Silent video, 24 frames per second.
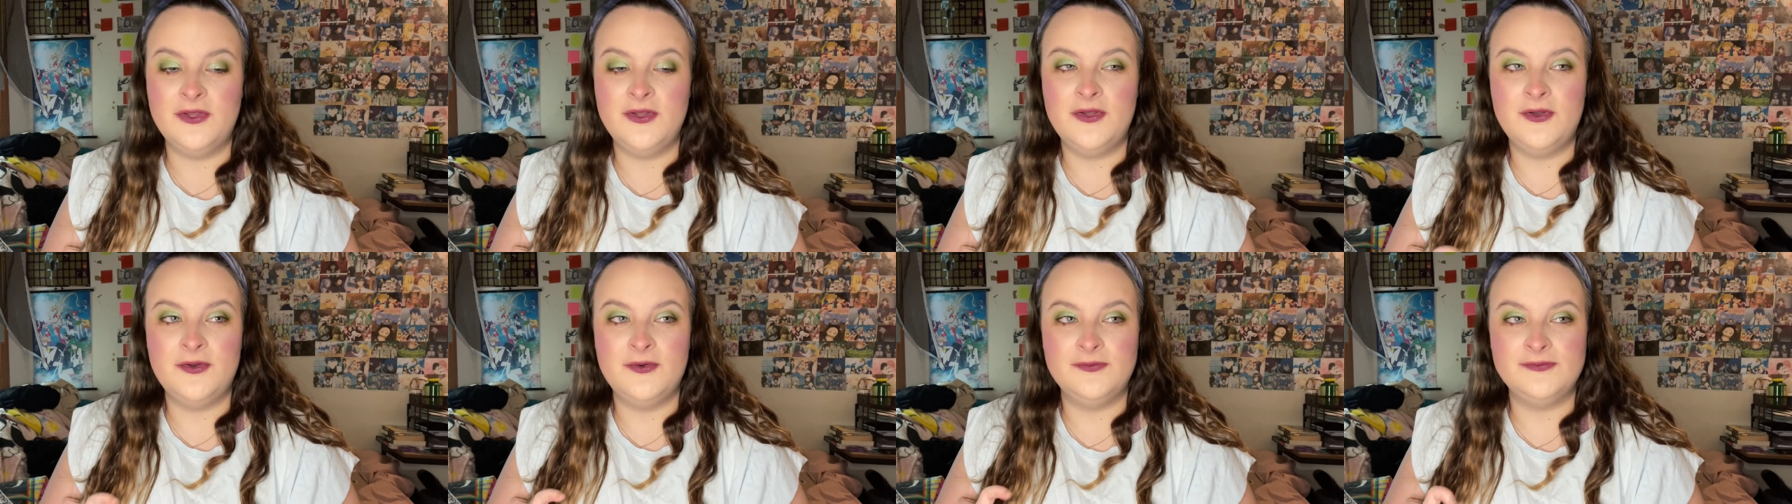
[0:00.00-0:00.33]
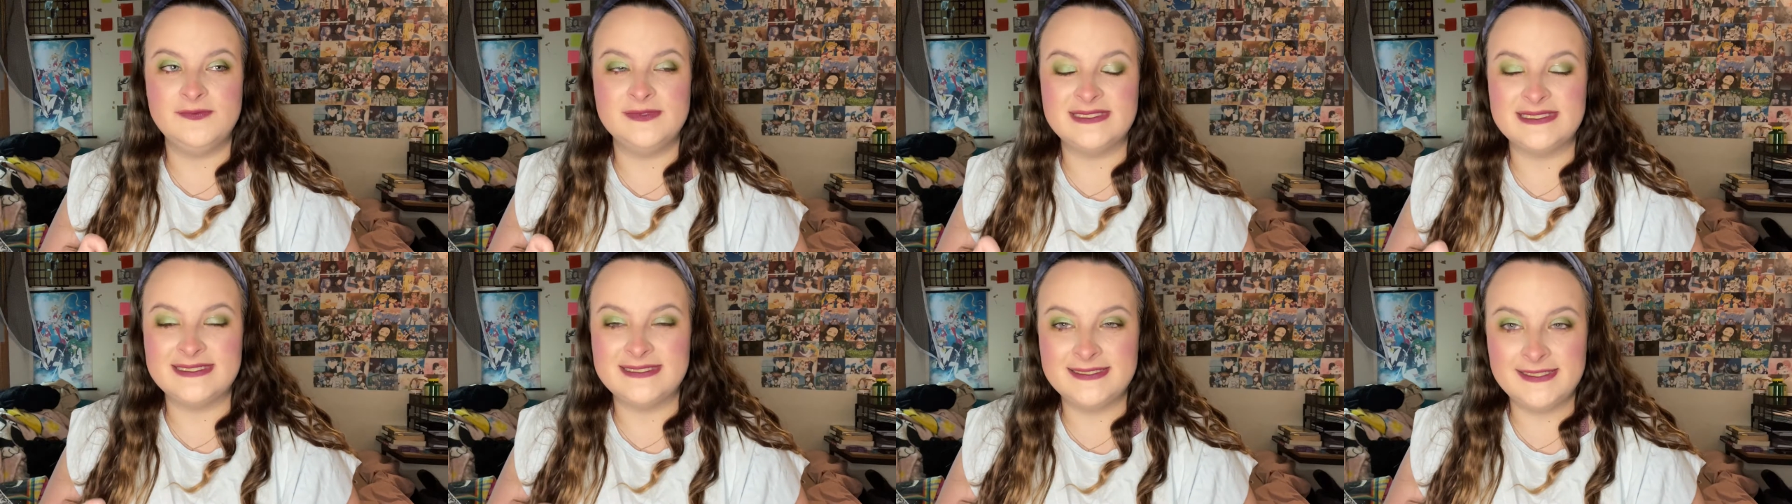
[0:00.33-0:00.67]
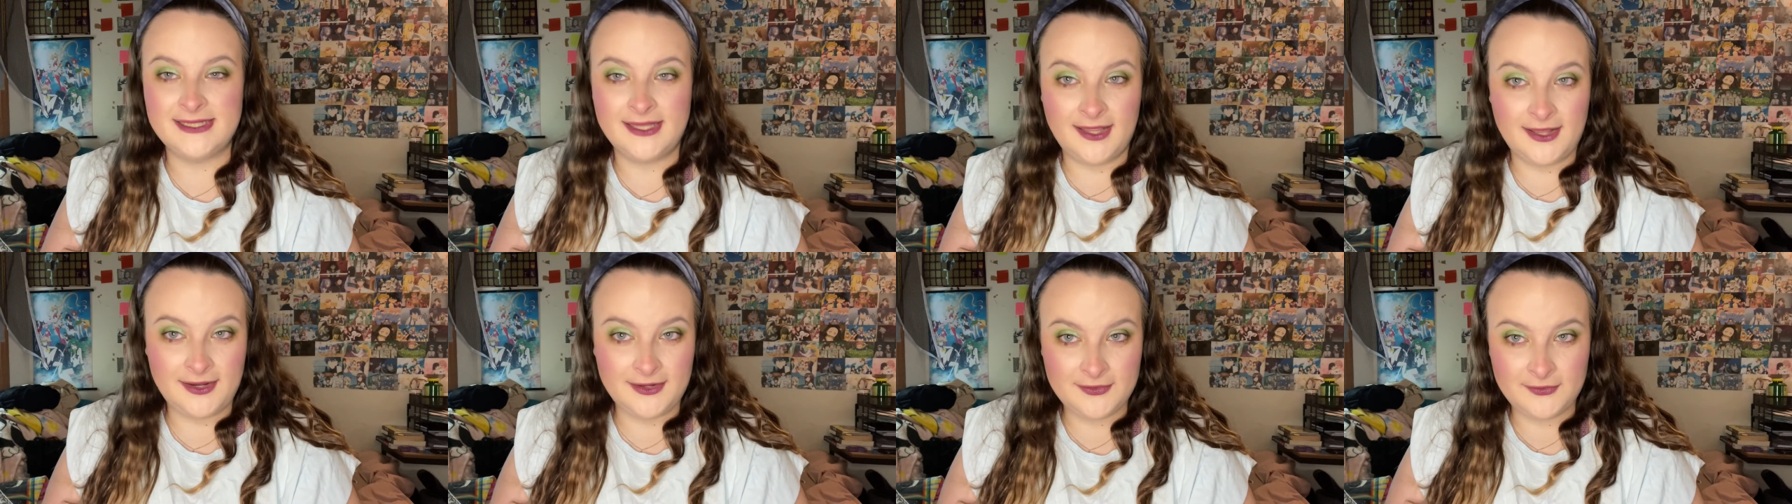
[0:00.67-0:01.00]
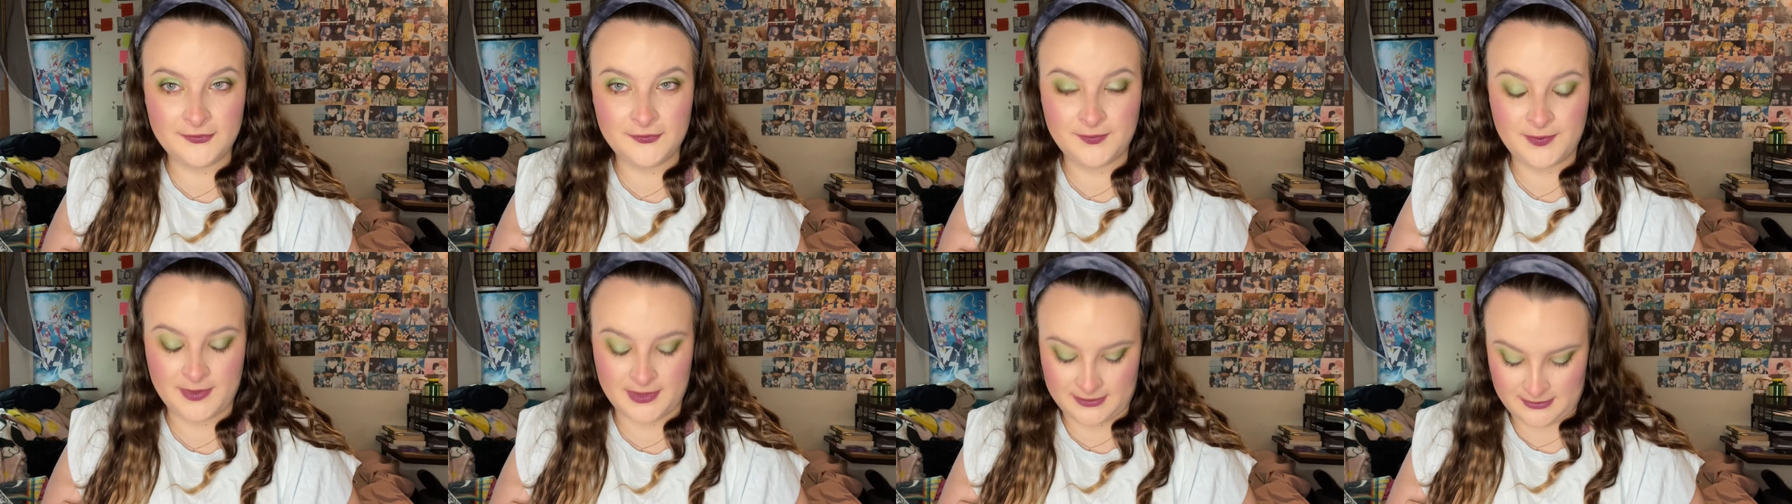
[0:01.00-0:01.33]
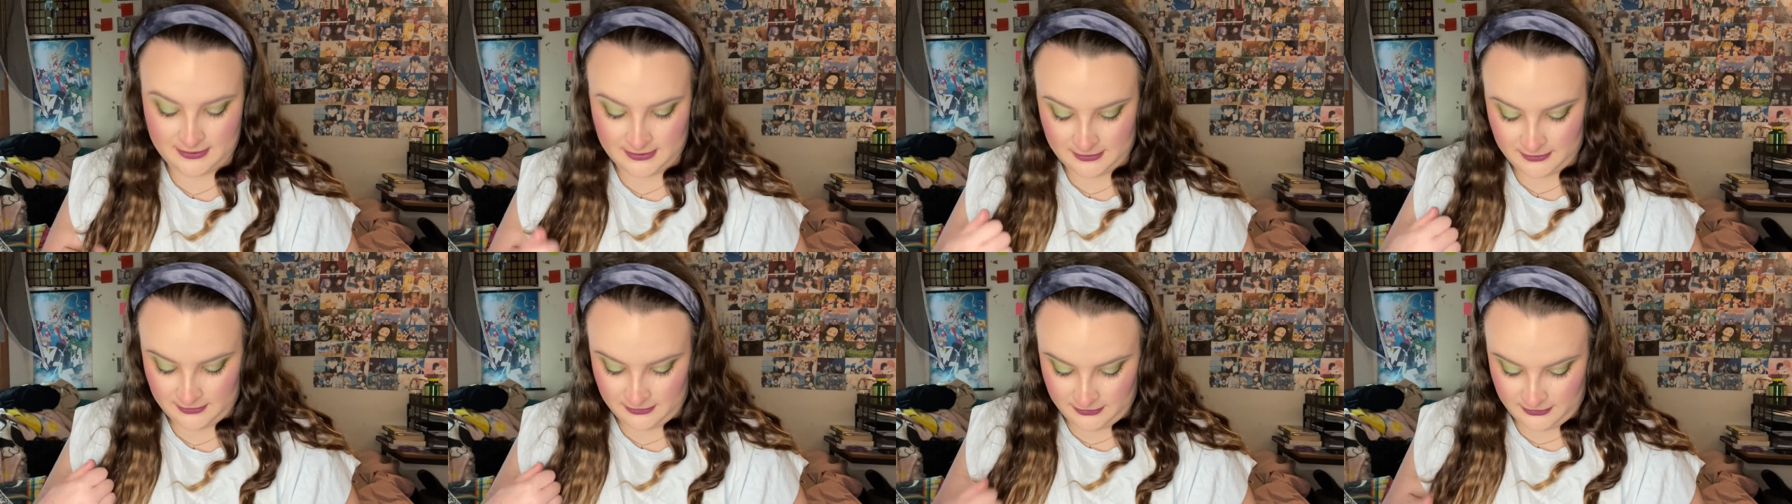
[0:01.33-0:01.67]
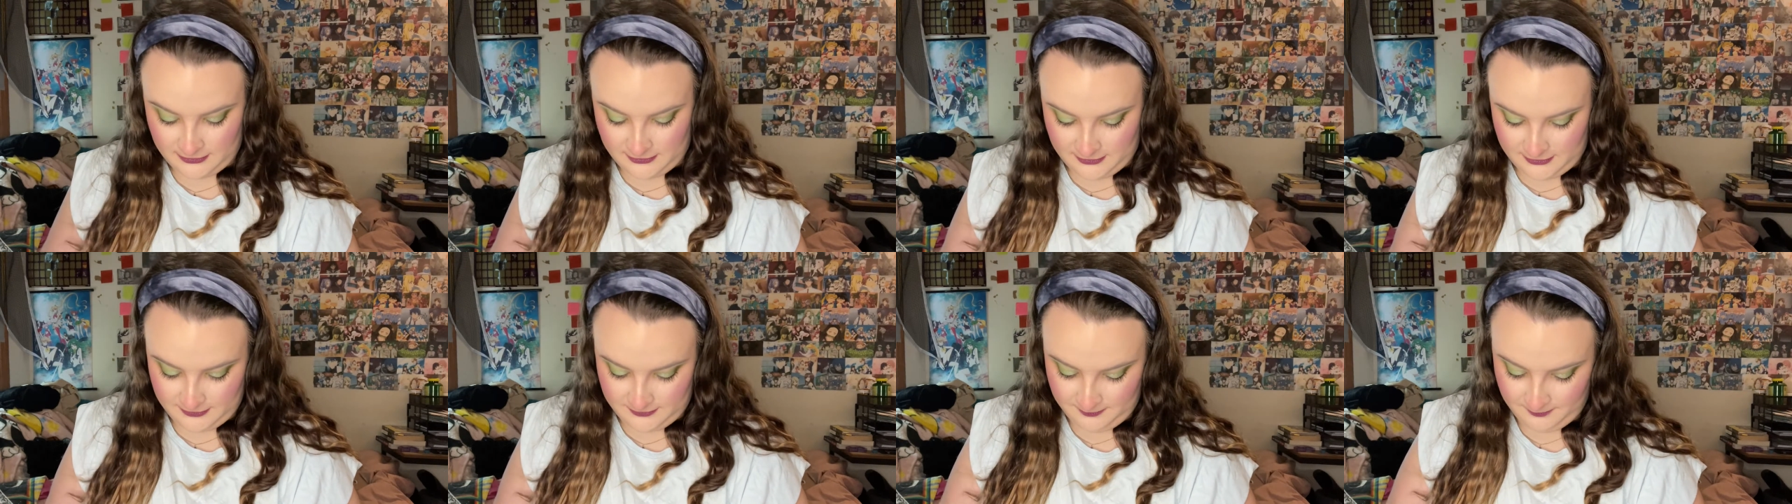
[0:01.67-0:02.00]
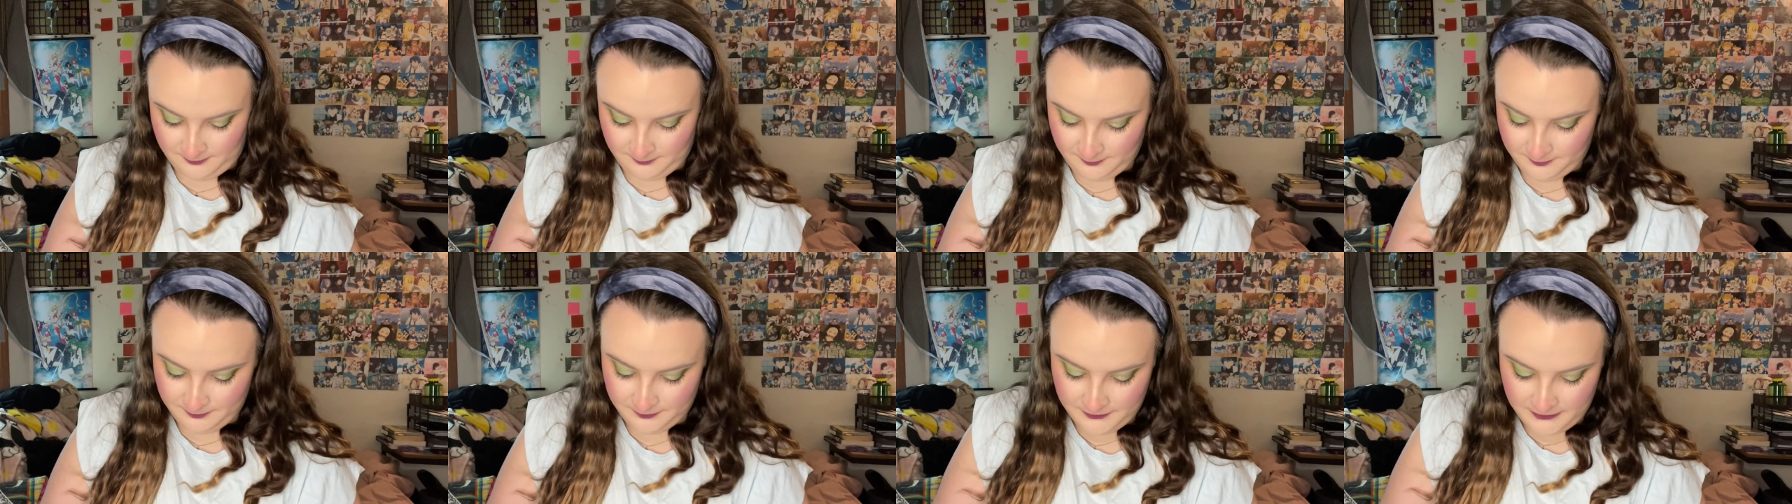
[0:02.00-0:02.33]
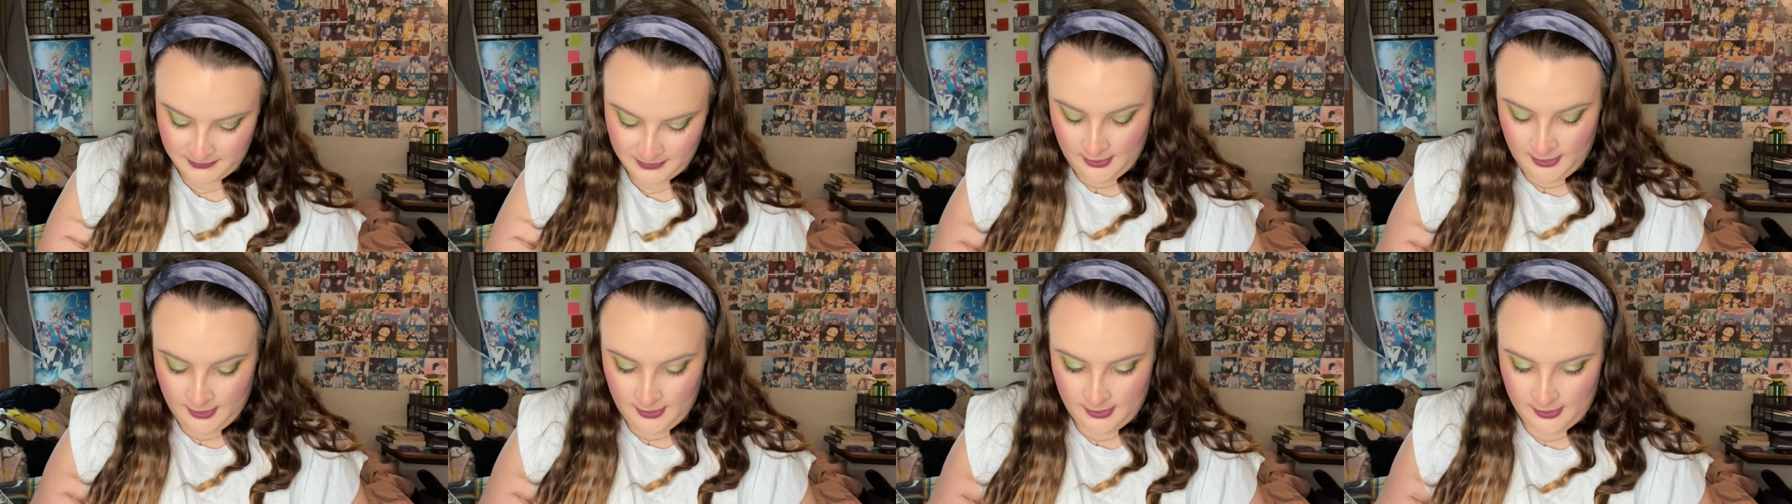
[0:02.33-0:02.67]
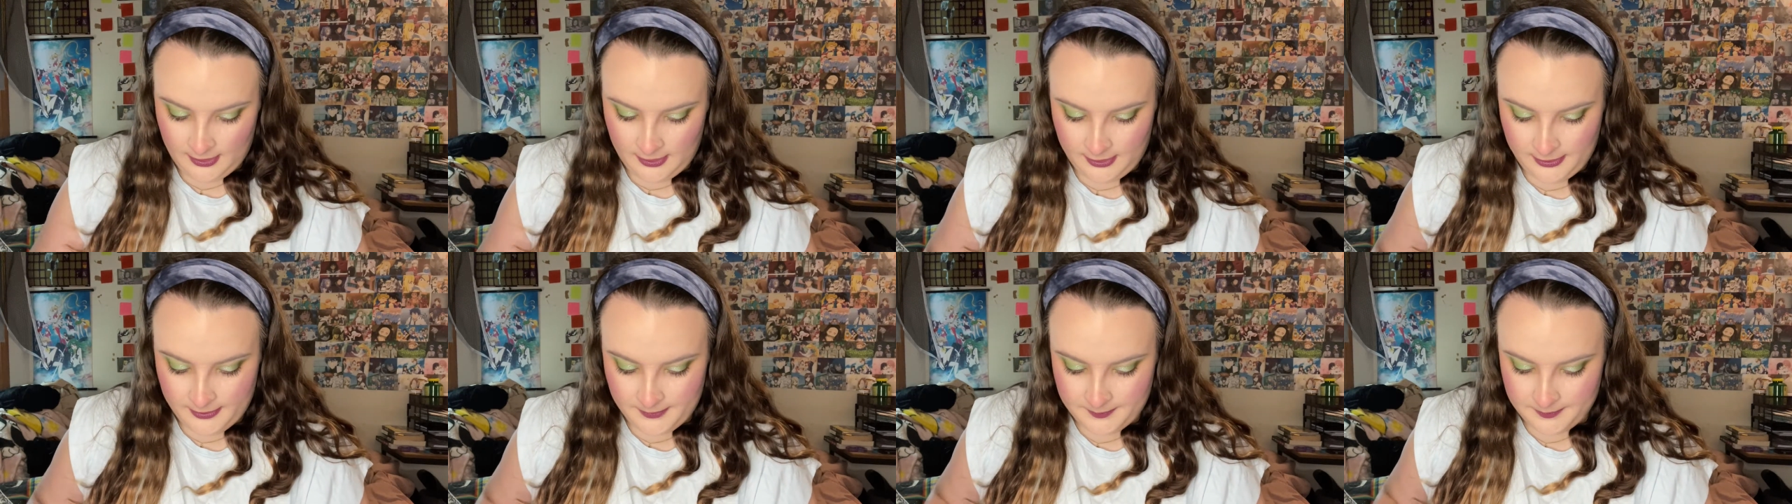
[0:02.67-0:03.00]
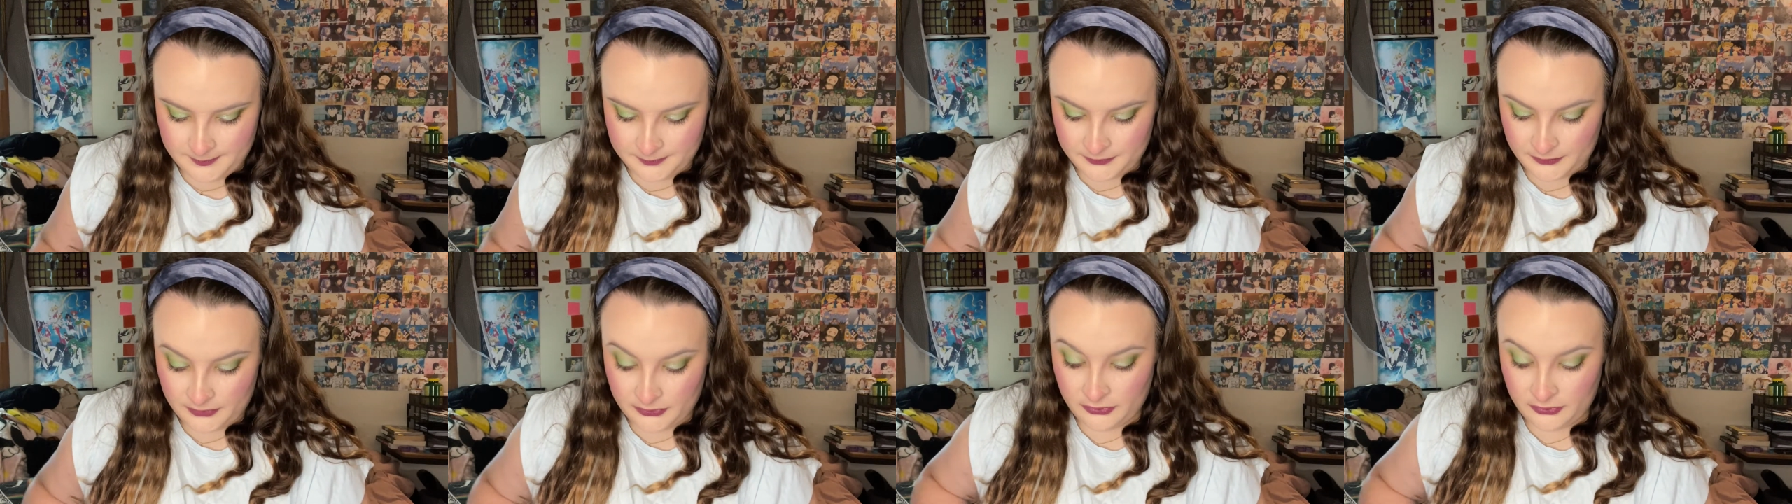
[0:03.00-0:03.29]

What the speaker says: Was not expecting the 3rd.